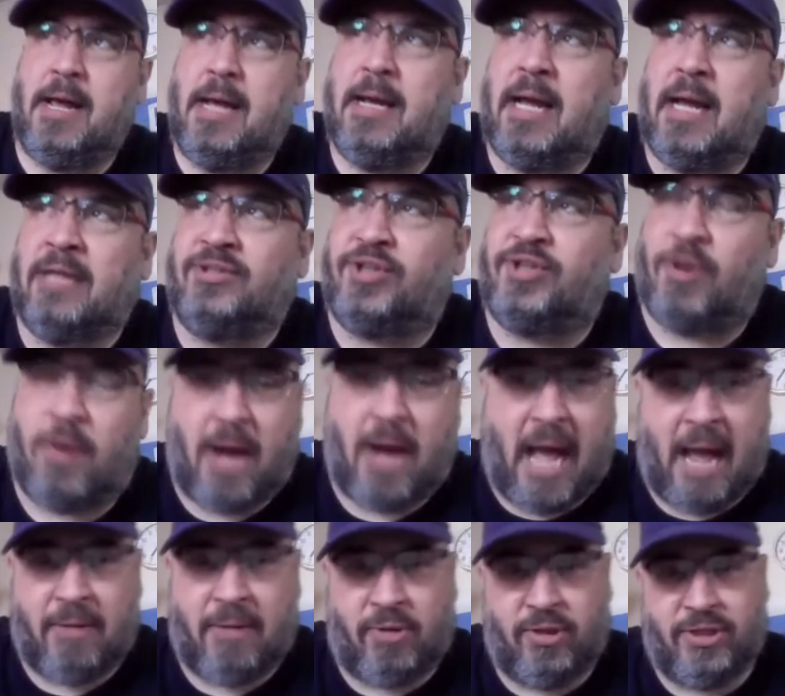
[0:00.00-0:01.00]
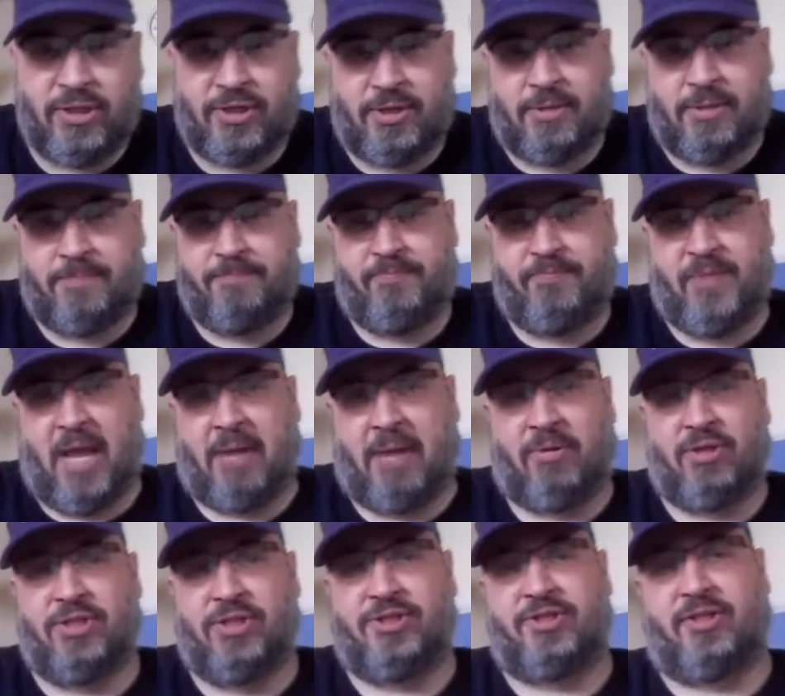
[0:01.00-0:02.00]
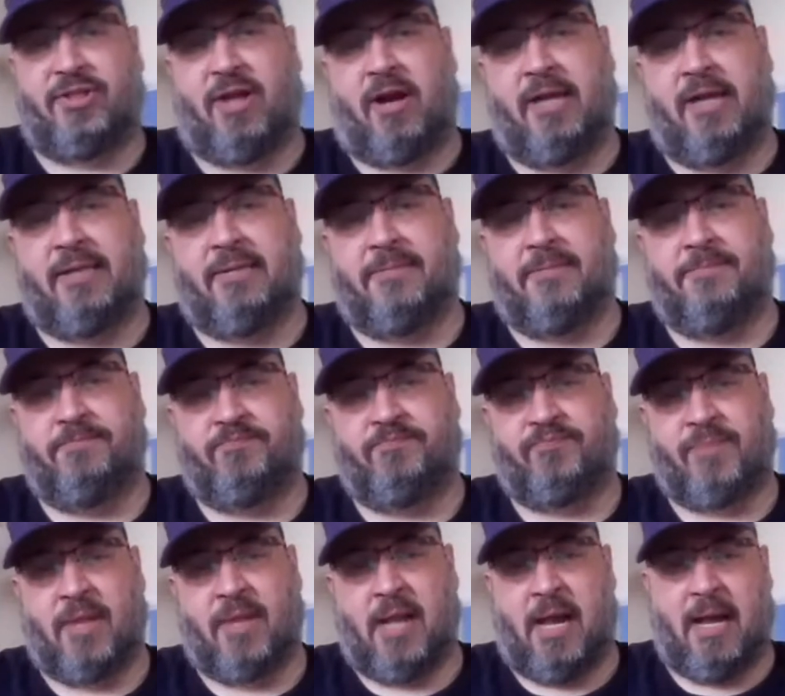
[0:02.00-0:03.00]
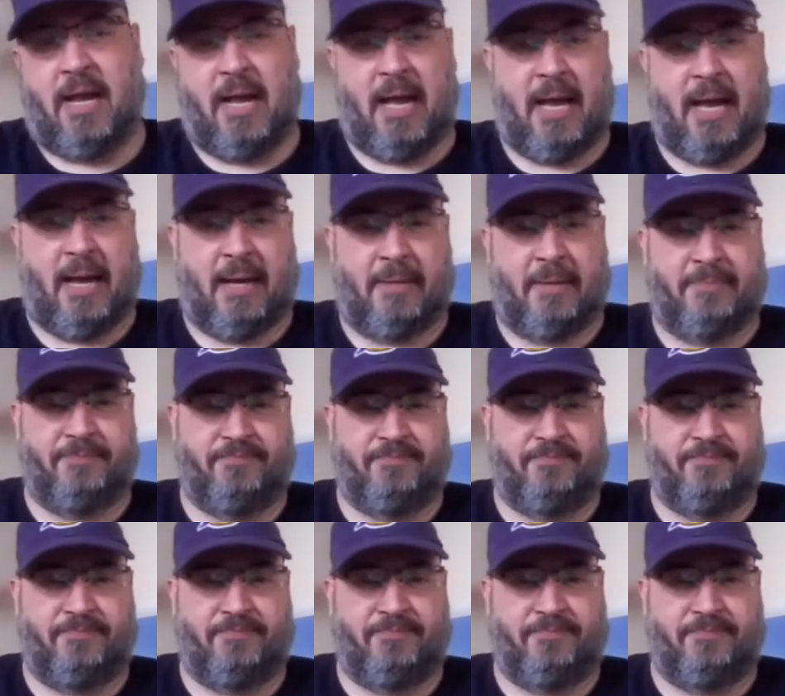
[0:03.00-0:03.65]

And so I'm gonna start uh,